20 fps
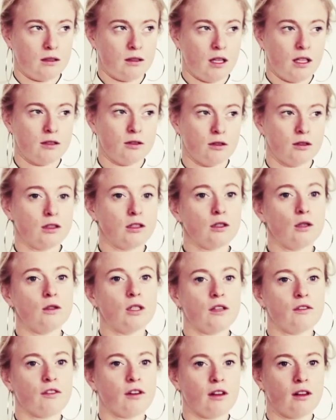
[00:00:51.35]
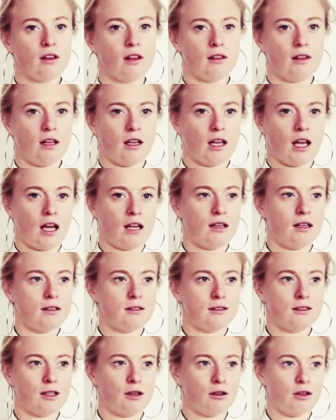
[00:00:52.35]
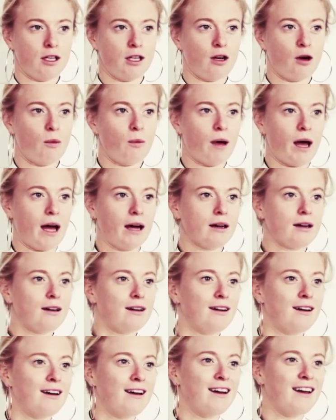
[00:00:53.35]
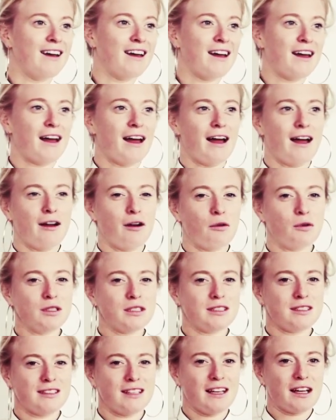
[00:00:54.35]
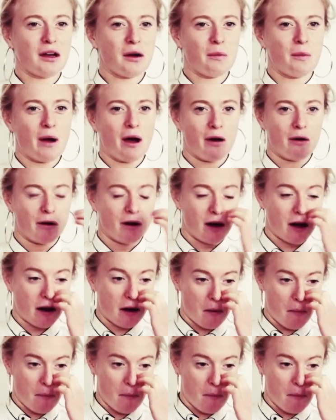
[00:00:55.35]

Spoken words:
things are so different that they can't necessarily go back. I always think about